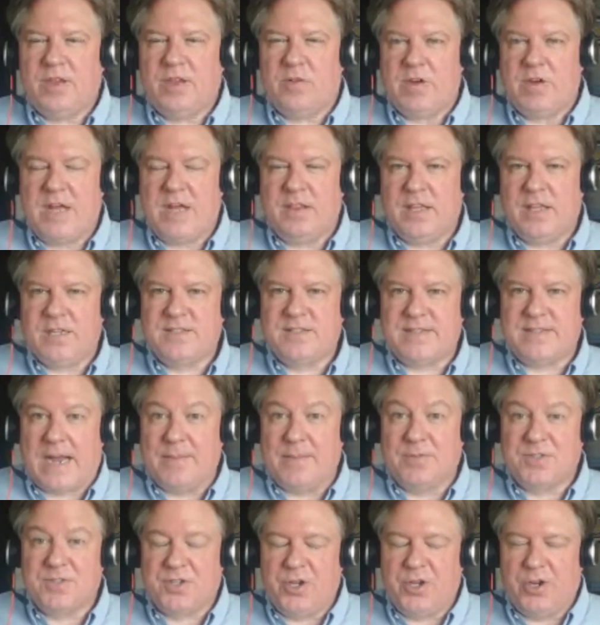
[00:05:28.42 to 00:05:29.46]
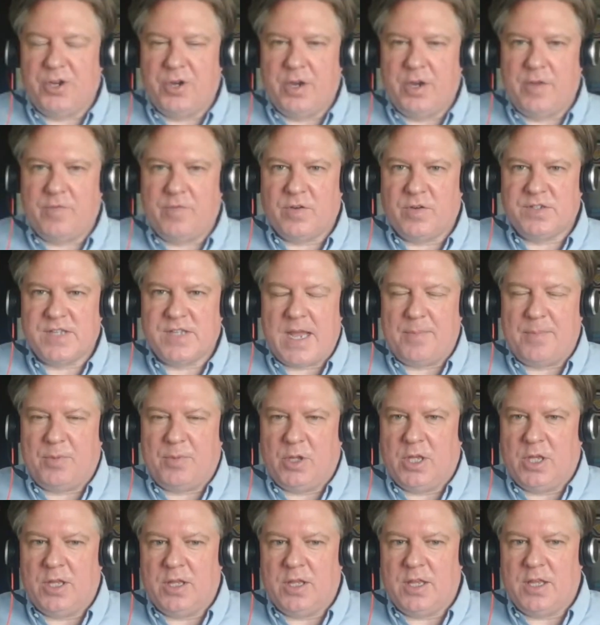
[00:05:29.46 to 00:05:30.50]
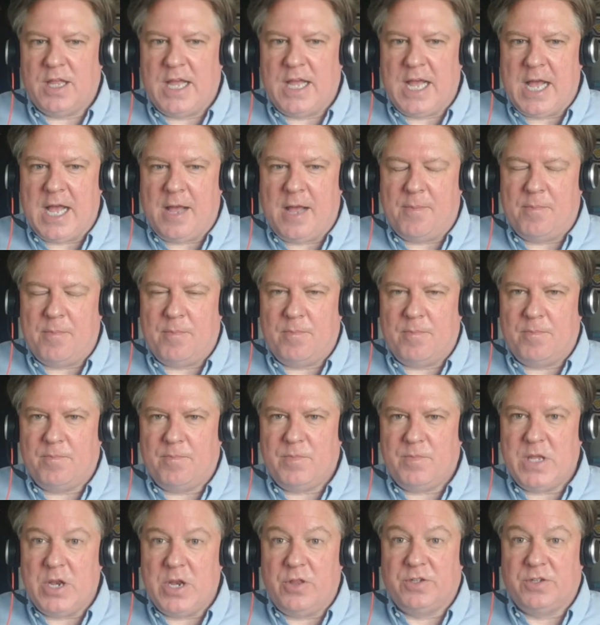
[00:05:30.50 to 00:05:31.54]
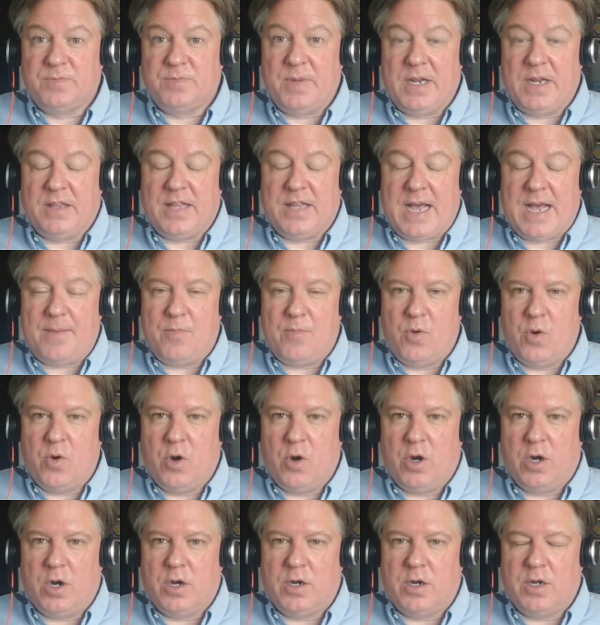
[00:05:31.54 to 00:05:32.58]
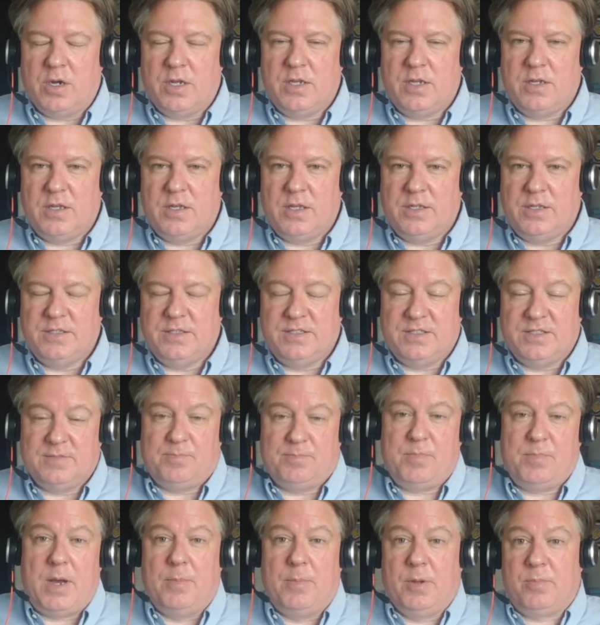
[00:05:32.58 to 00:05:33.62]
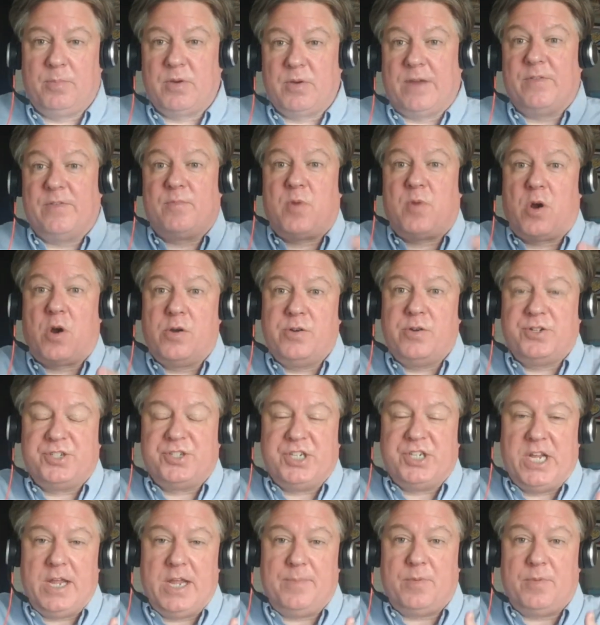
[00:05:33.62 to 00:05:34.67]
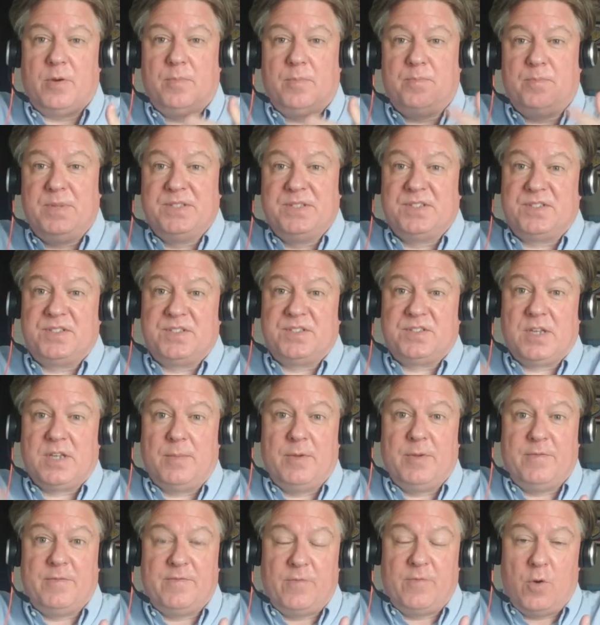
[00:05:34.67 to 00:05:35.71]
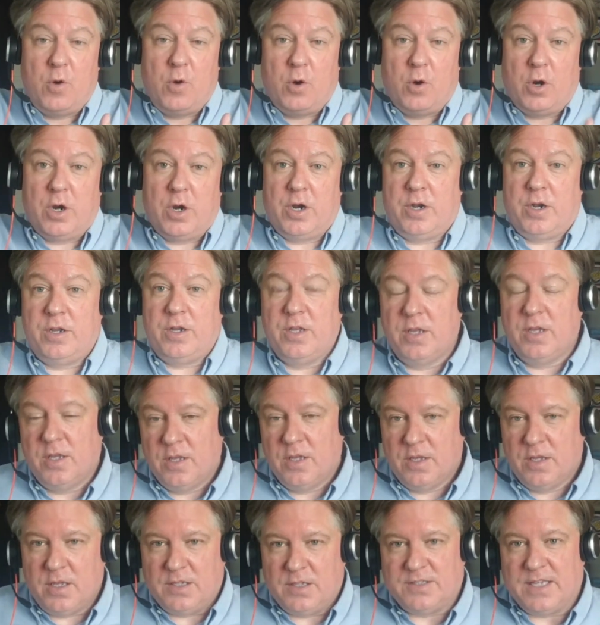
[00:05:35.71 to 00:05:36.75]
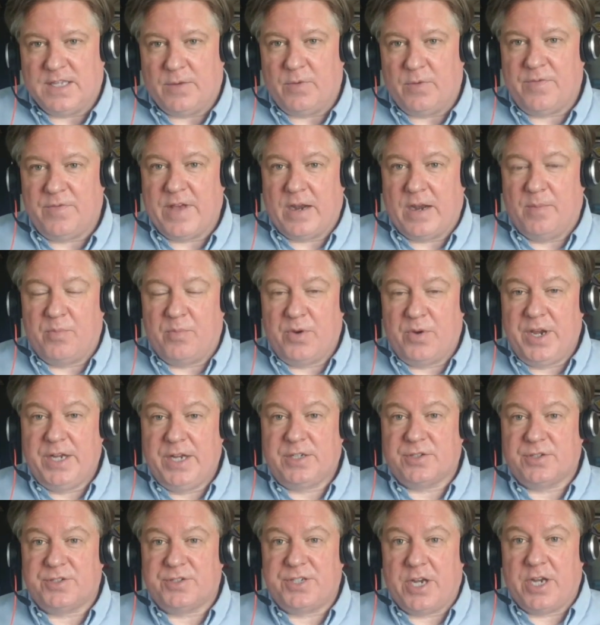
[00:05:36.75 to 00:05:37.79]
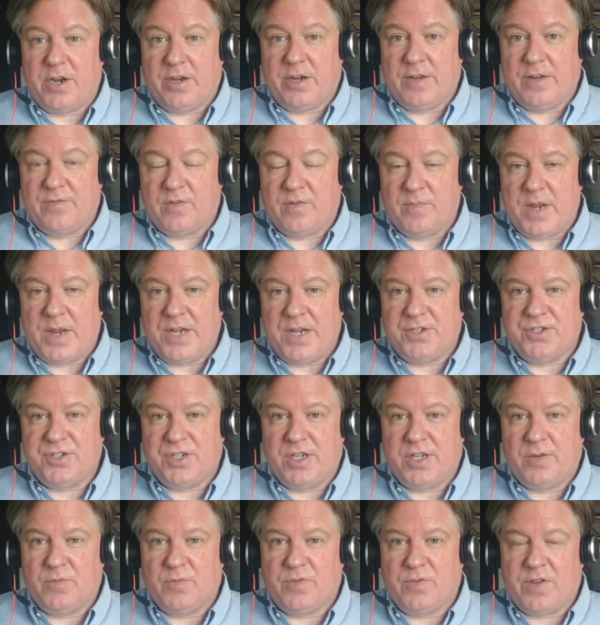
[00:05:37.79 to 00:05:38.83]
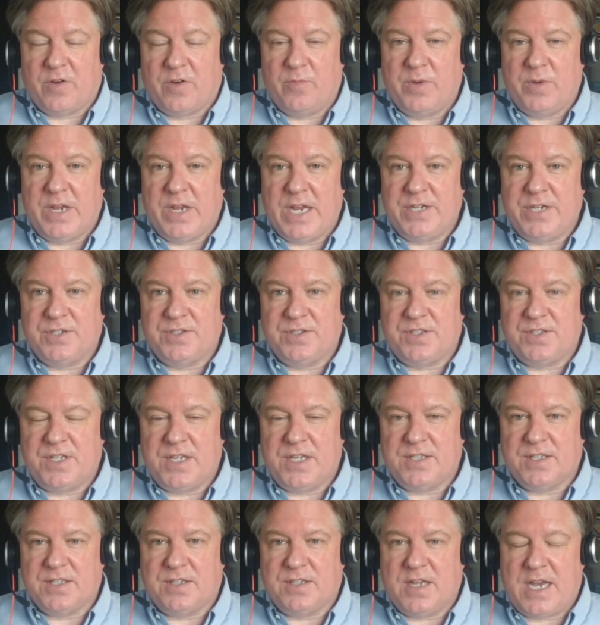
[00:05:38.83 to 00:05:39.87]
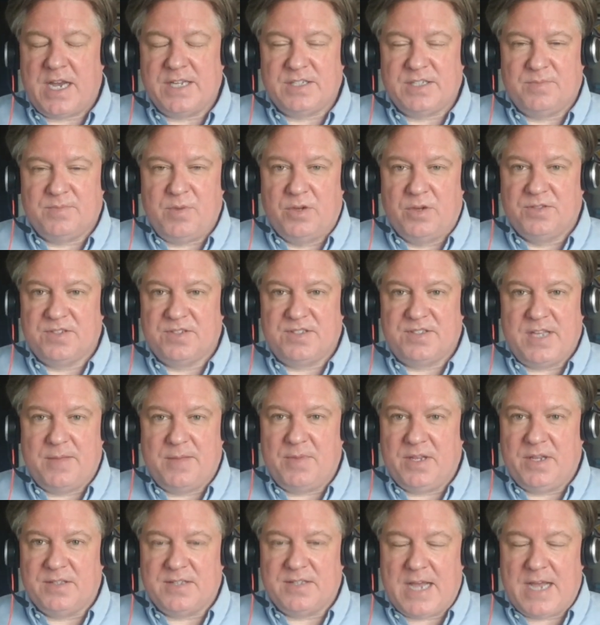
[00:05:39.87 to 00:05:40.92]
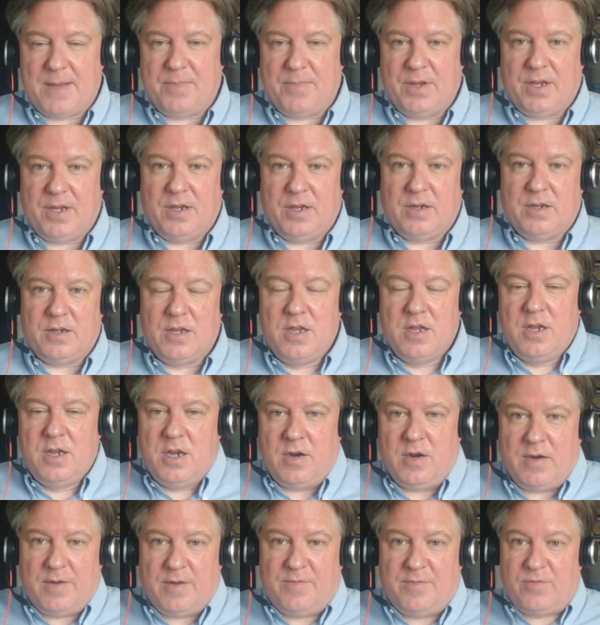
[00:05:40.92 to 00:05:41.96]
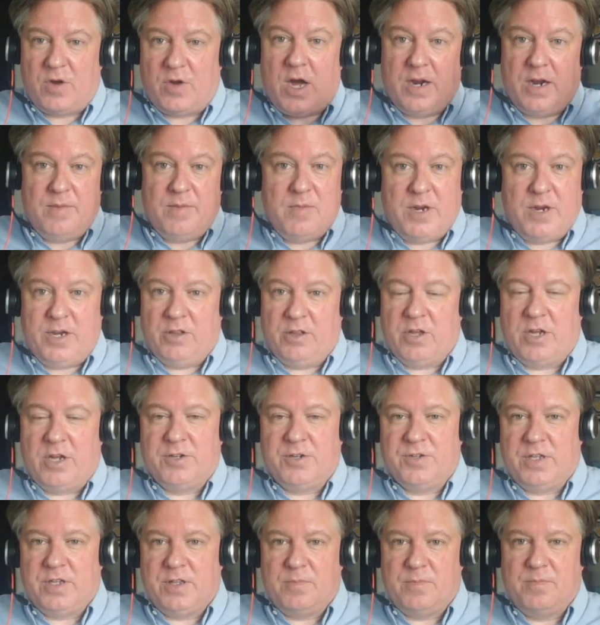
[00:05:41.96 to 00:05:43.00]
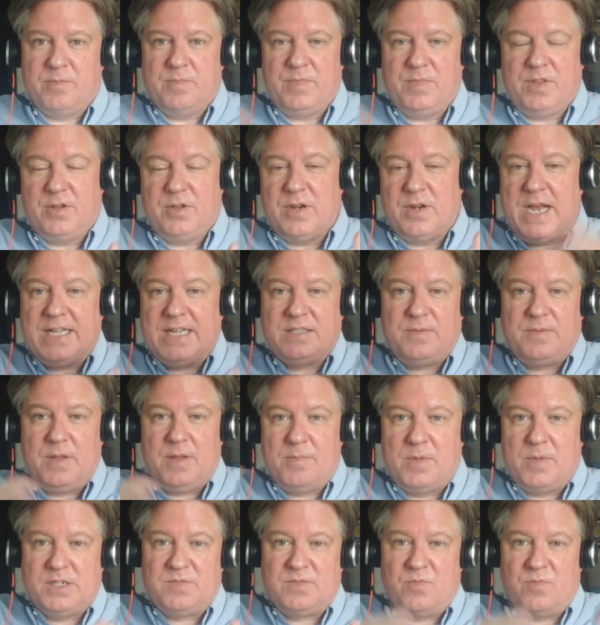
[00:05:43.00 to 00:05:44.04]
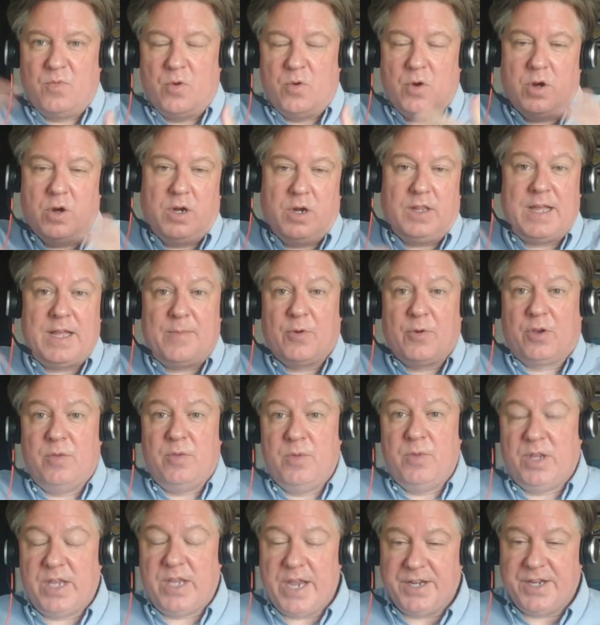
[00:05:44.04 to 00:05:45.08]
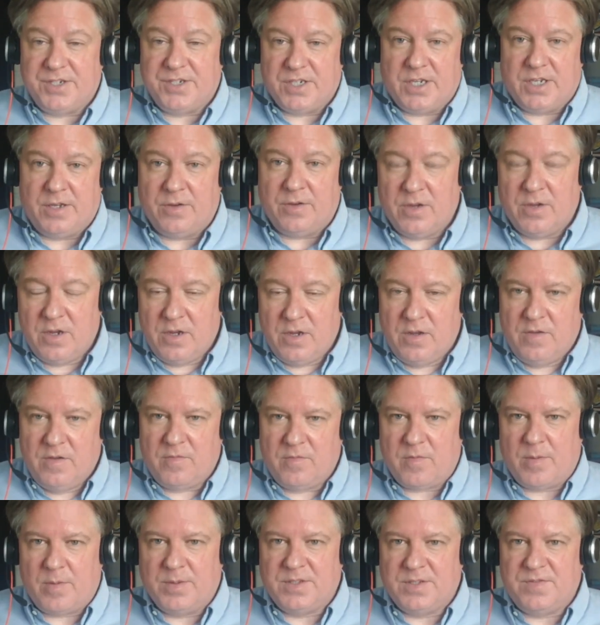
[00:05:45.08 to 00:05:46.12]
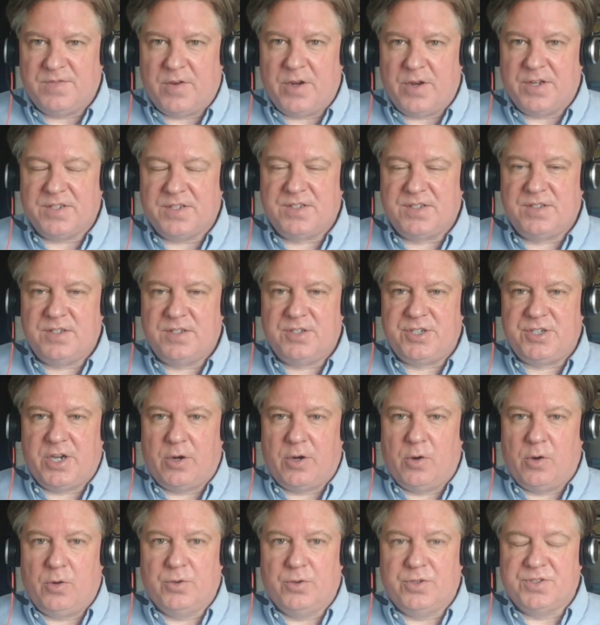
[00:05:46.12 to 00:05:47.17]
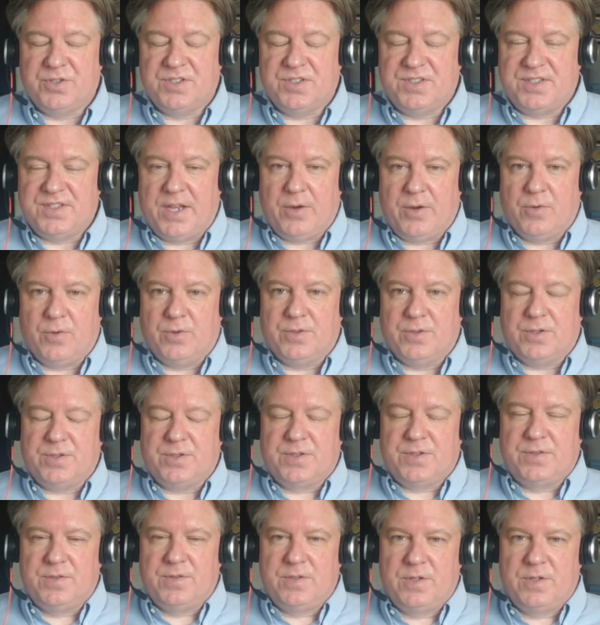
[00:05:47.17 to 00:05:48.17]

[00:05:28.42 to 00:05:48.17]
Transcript: around like cybersecurity, for example, you know, there's been a lot more at least public-private partnership or businesses coming forward and saying we've had a breach or sharing information with government agencies. And I suppose the same thing is happening around fraud and money laundering. There has to be a lot more communication from all these various shareholders and stakeholders.